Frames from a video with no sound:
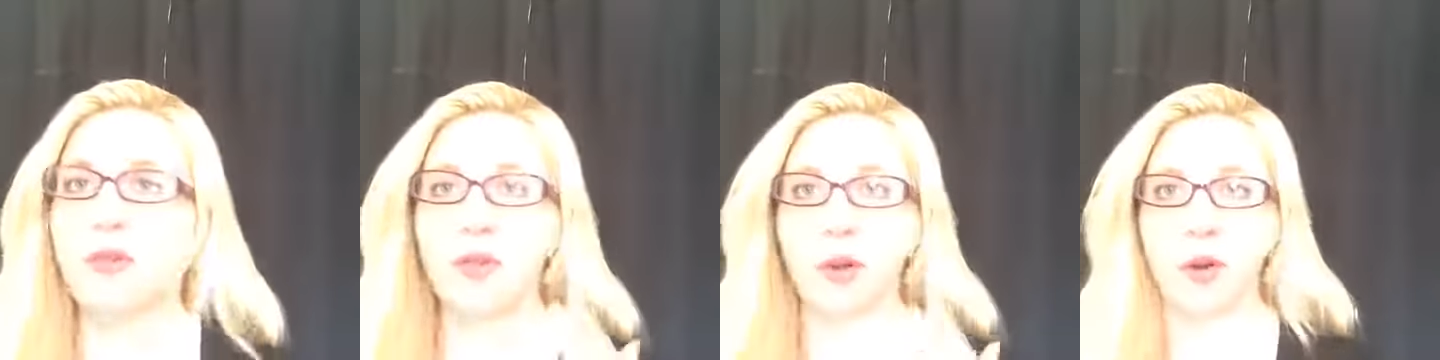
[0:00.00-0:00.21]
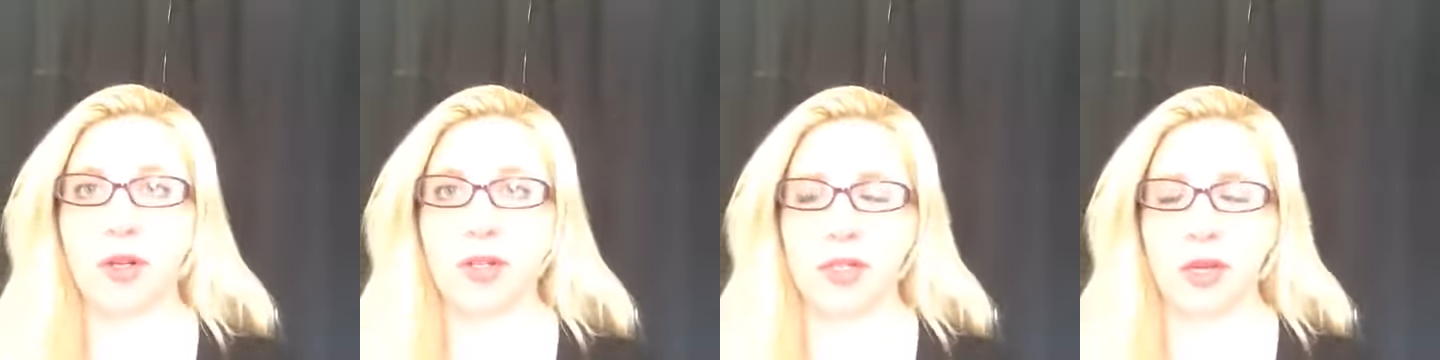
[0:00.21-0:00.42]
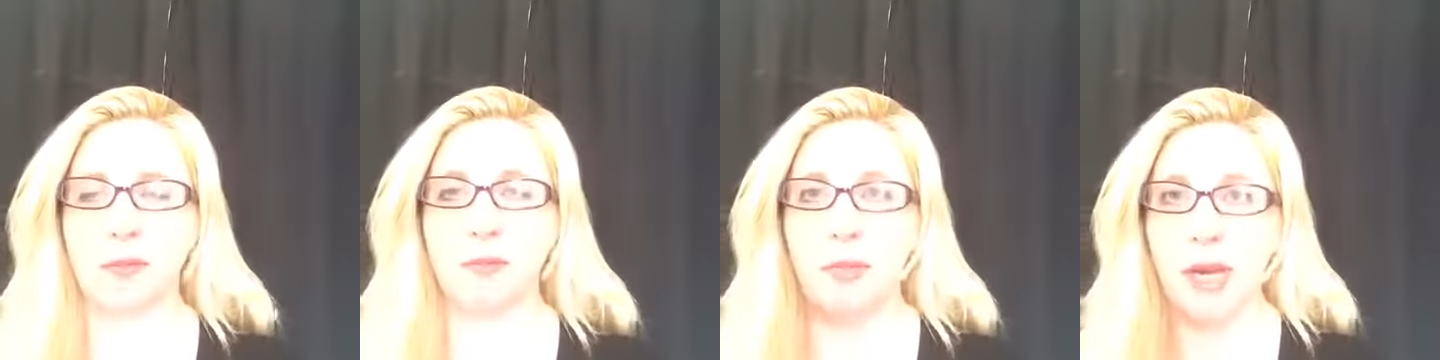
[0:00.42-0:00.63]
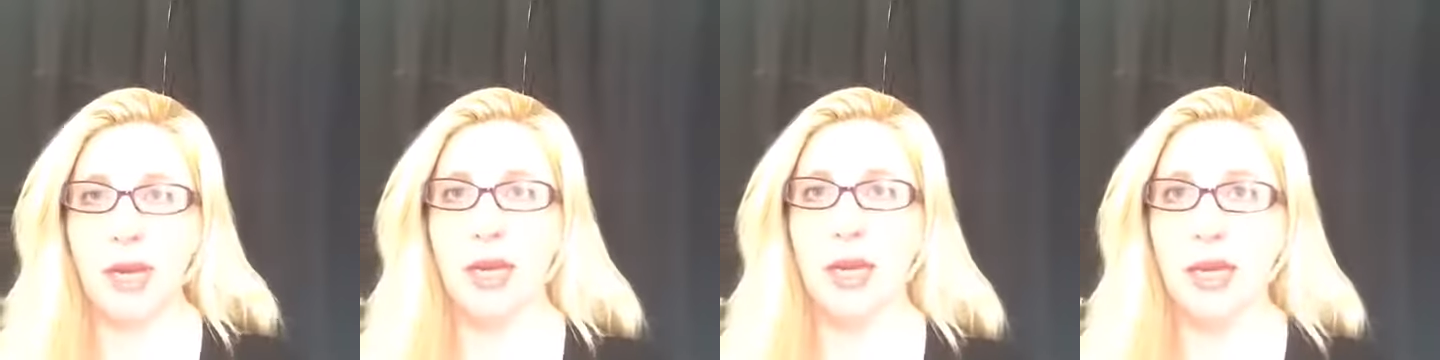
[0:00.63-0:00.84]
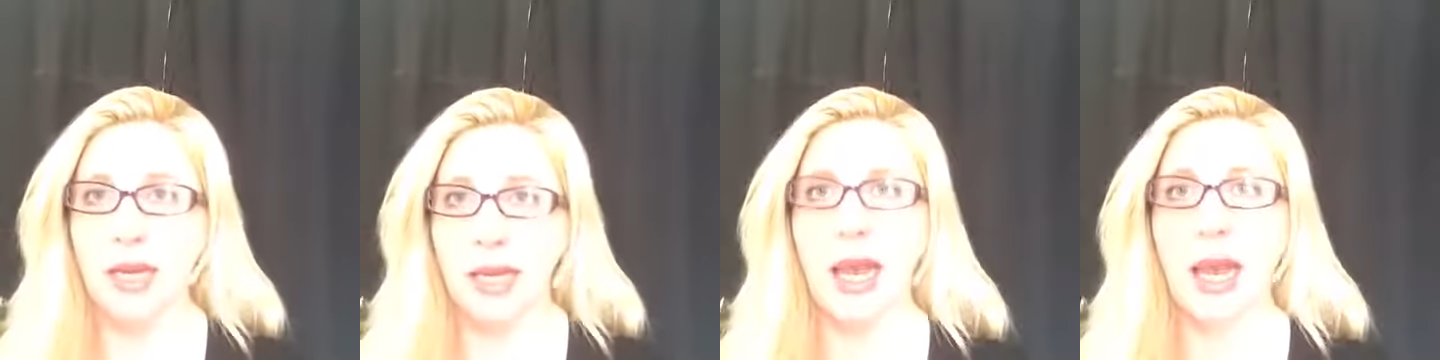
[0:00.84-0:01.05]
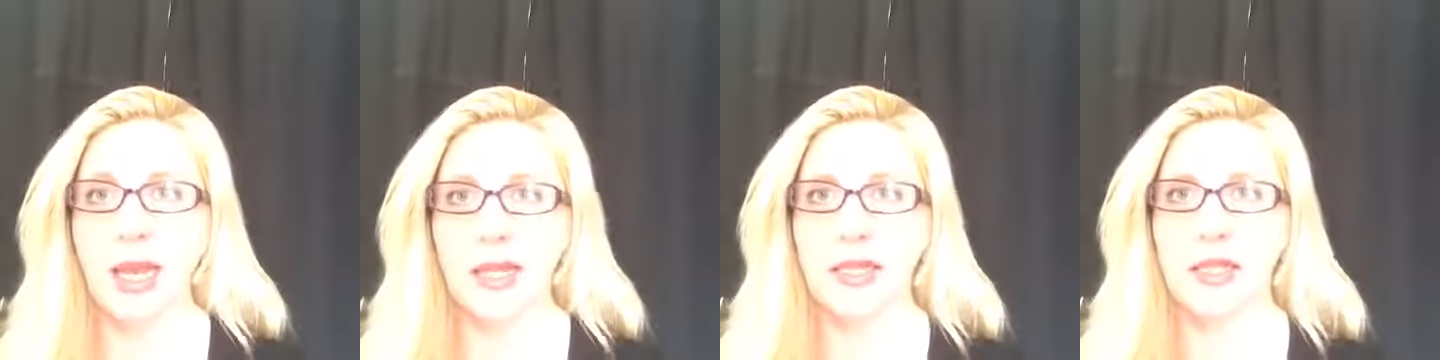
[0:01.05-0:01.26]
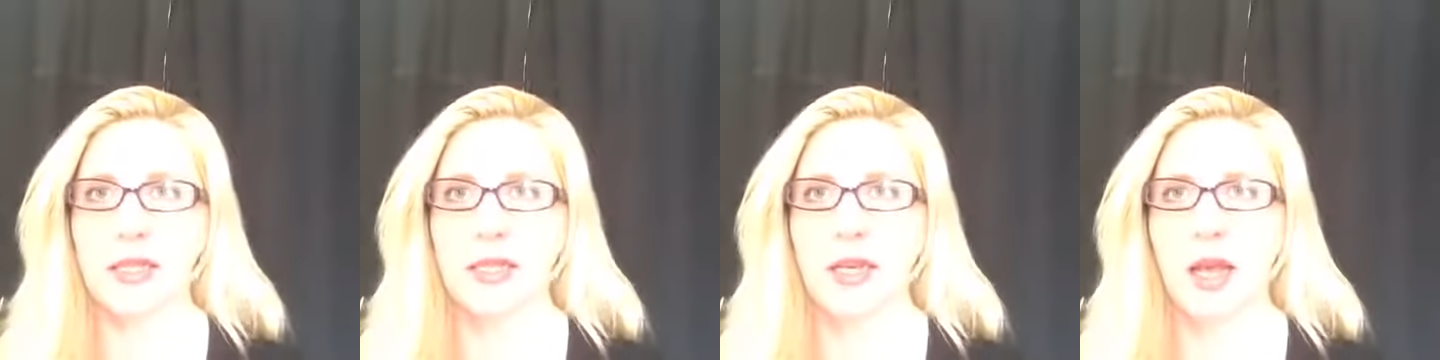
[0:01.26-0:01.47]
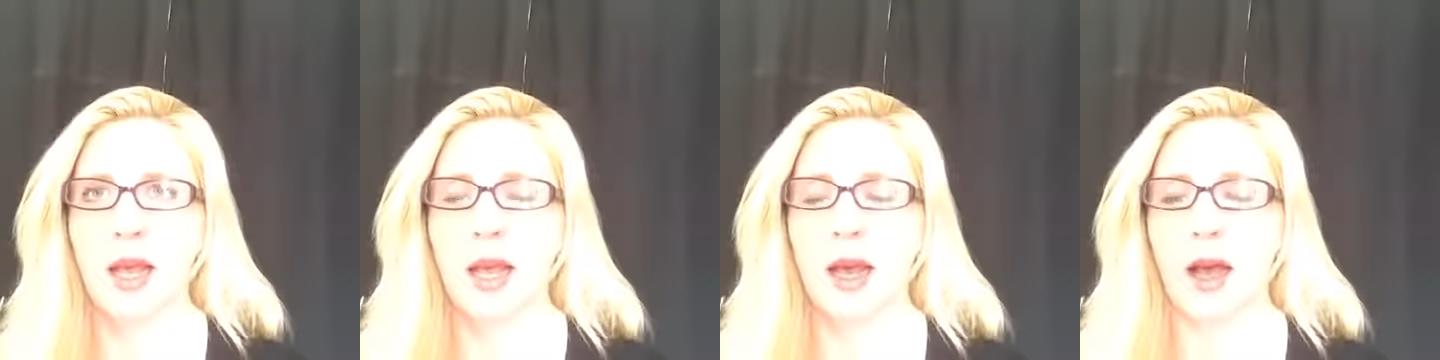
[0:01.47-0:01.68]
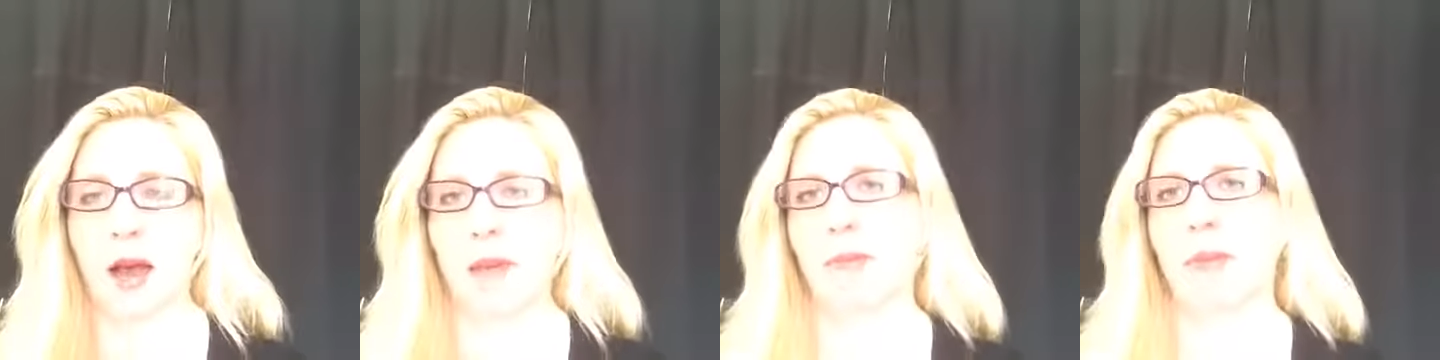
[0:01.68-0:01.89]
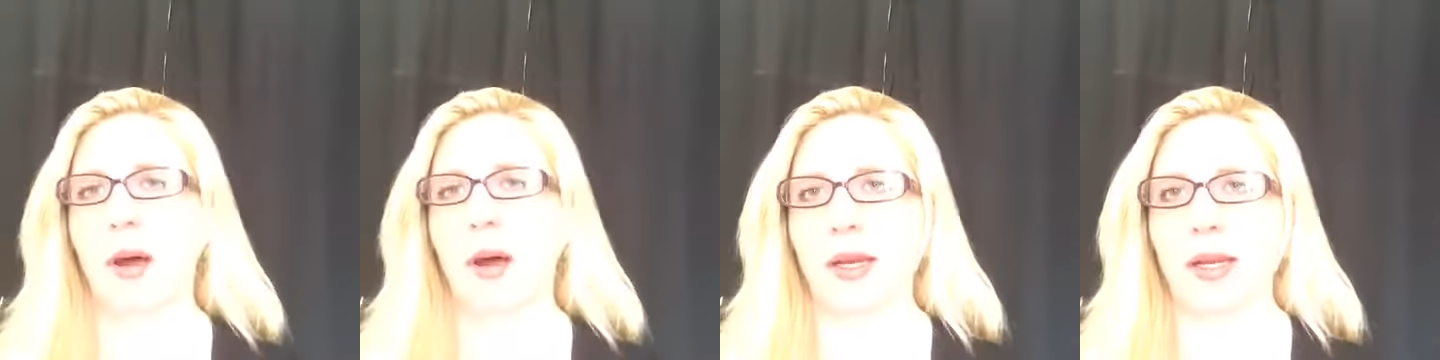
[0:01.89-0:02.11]
focus on being a guest
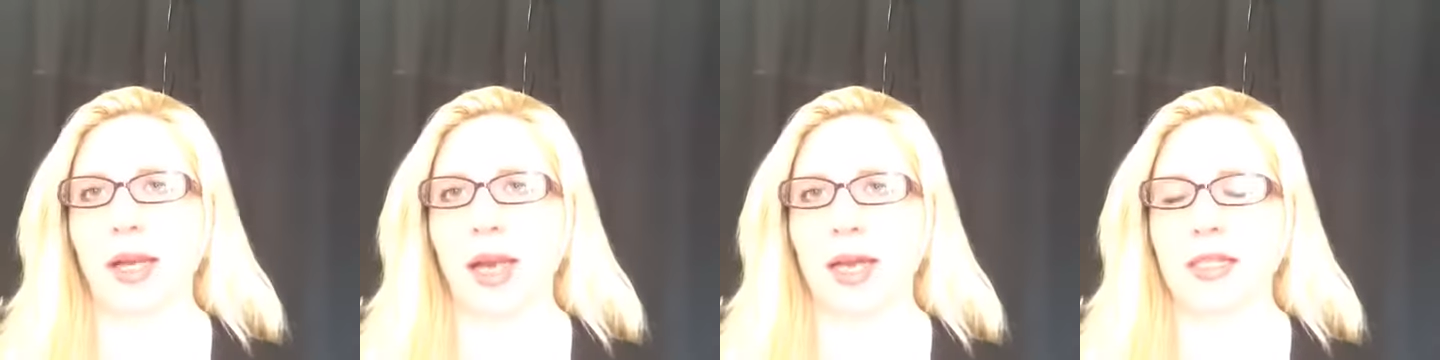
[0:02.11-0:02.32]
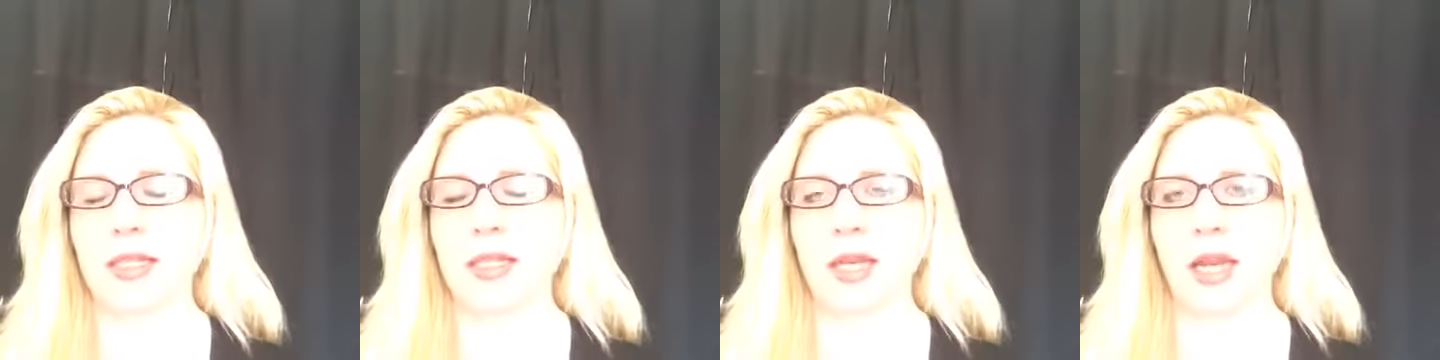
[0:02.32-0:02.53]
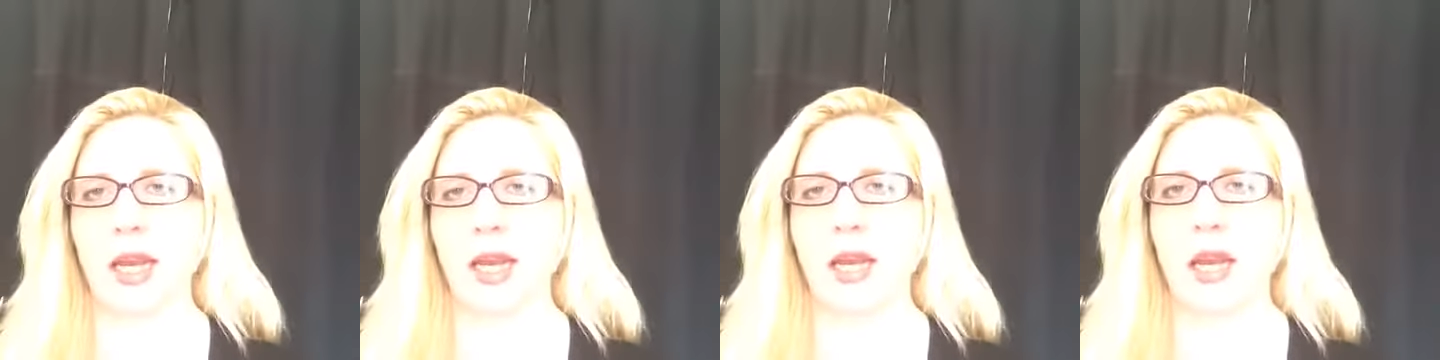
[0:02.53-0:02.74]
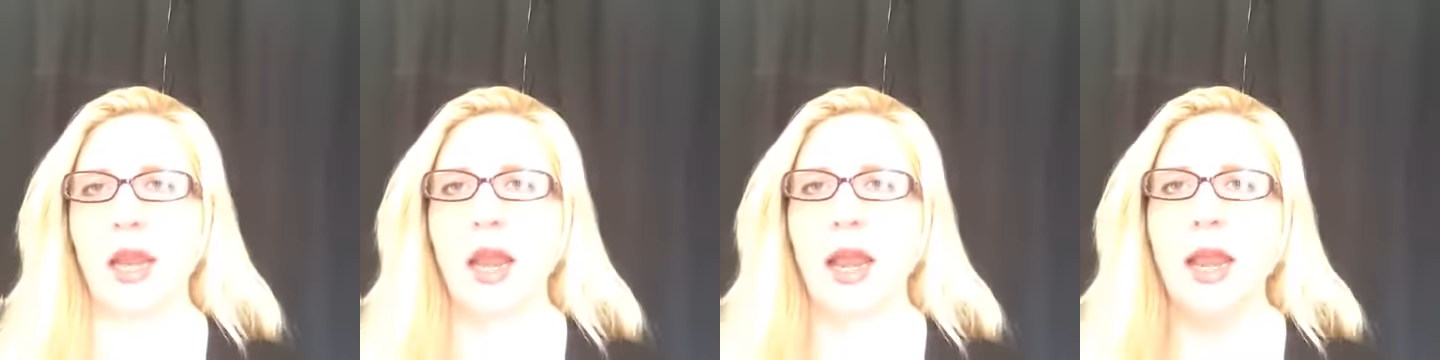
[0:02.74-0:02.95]
on podcasting.